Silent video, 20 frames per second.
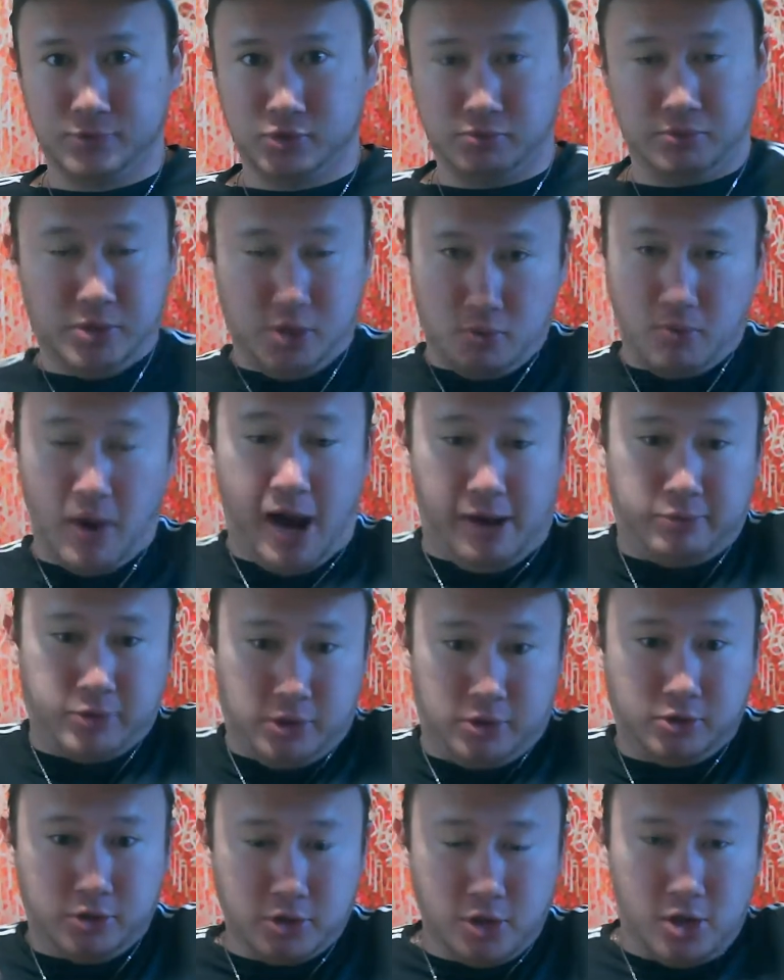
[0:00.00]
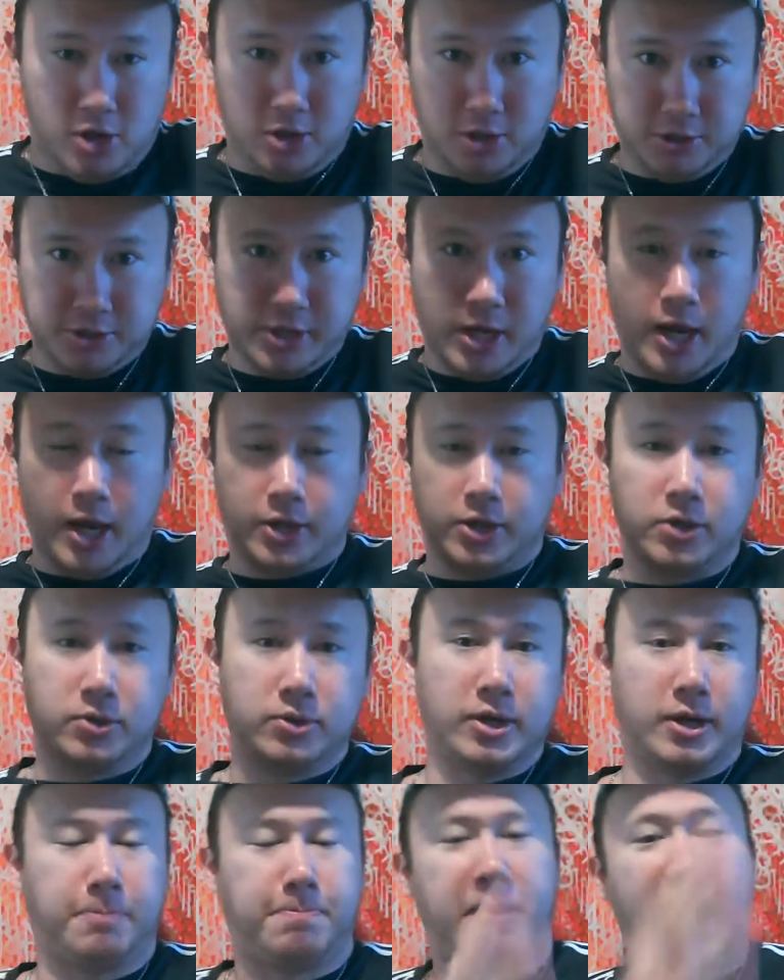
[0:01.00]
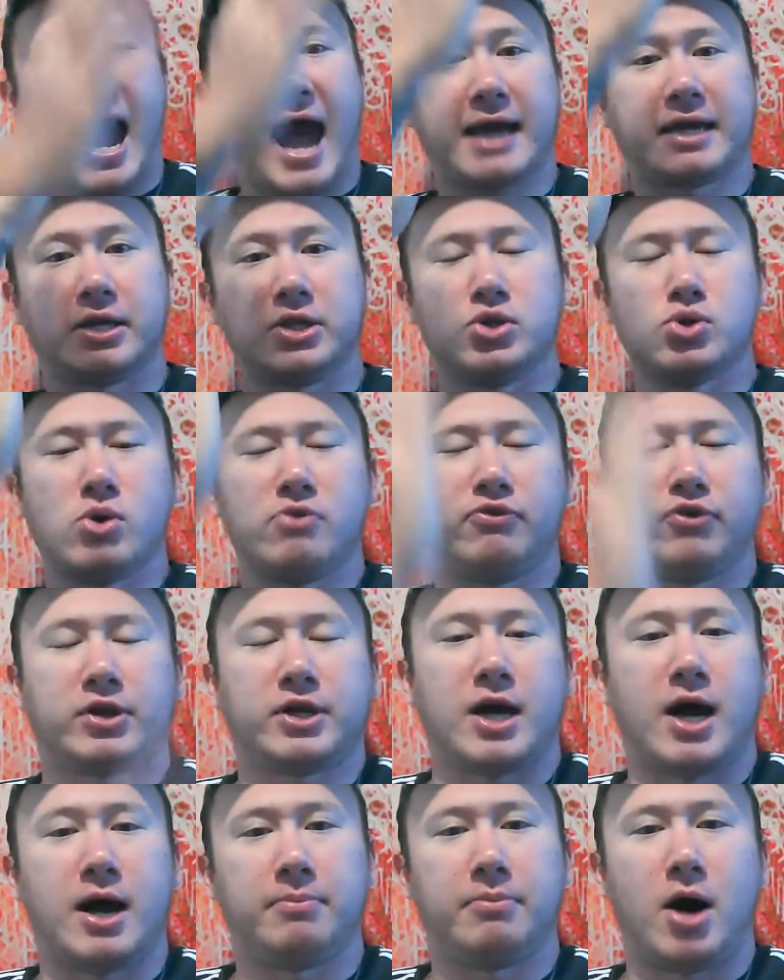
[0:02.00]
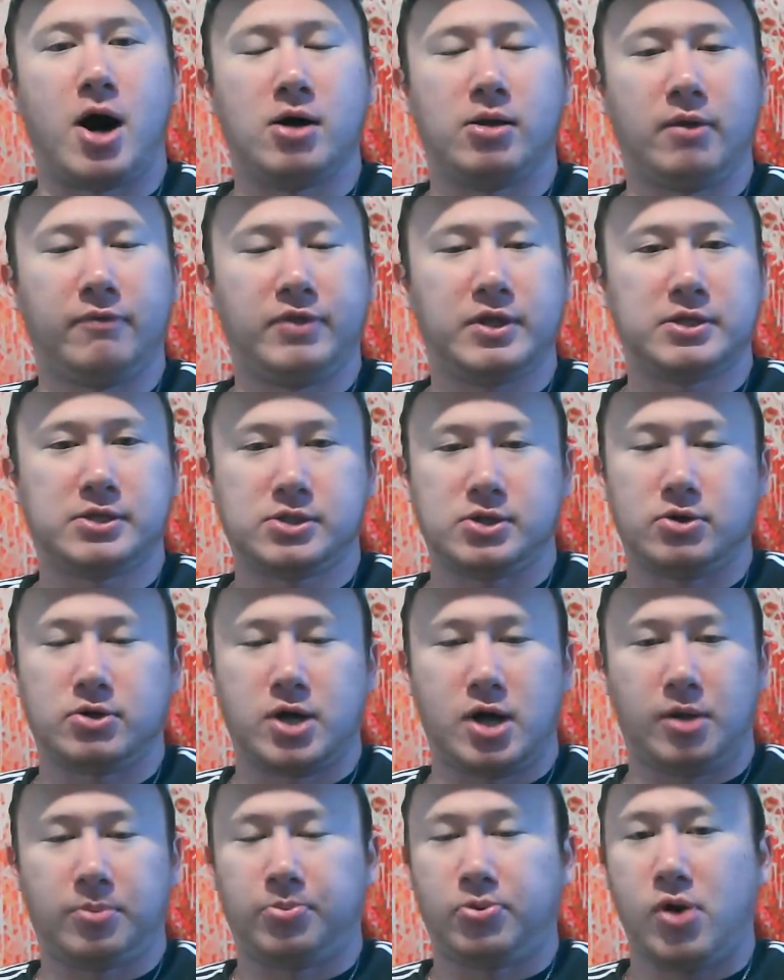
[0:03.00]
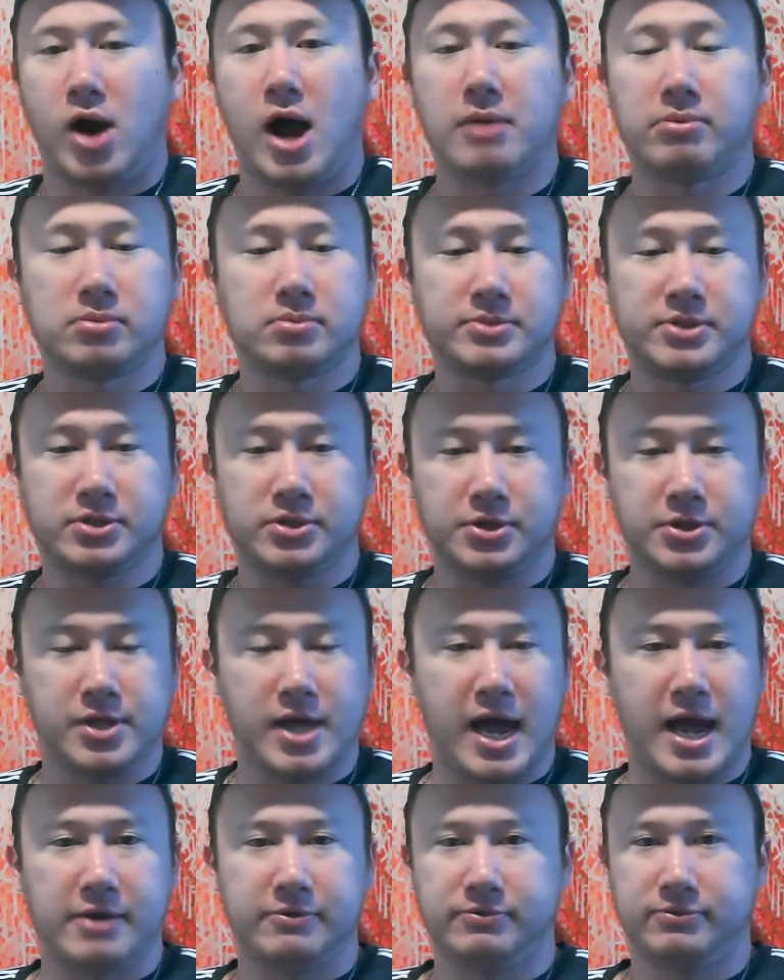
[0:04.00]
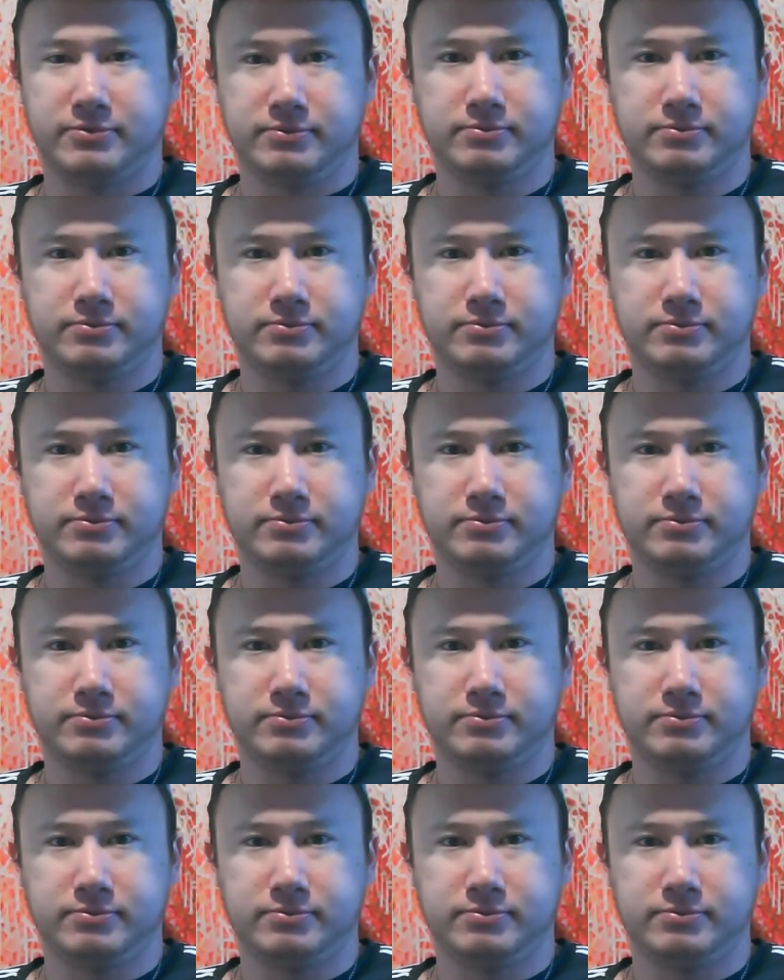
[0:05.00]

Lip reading: So when you write real goals, you look back and you overcome all of these so-called problems in your life.